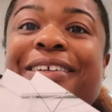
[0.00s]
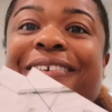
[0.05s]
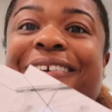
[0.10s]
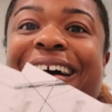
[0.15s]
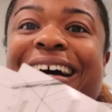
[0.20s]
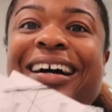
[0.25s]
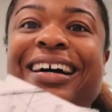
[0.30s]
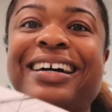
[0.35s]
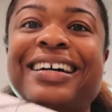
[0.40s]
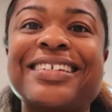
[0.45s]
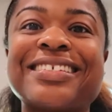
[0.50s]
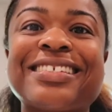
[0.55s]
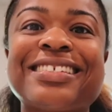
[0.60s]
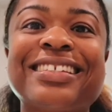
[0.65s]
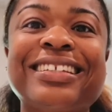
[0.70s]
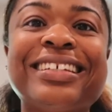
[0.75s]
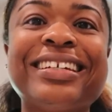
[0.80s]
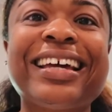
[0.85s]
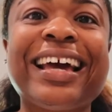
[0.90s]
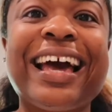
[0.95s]
you guys,
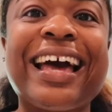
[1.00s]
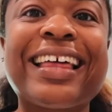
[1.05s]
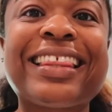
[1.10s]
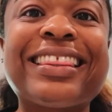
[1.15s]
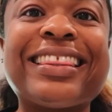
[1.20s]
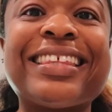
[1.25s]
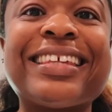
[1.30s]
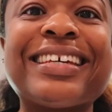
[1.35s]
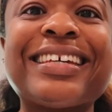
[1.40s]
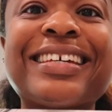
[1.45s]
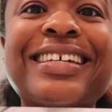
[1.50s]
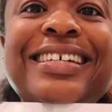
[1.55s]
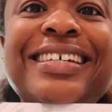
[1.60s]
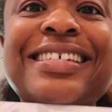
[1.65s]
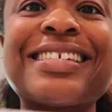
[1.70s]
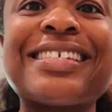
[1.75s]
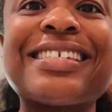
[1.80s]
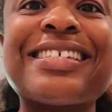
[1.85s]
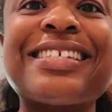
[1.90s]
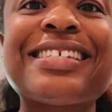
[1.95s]
look at this,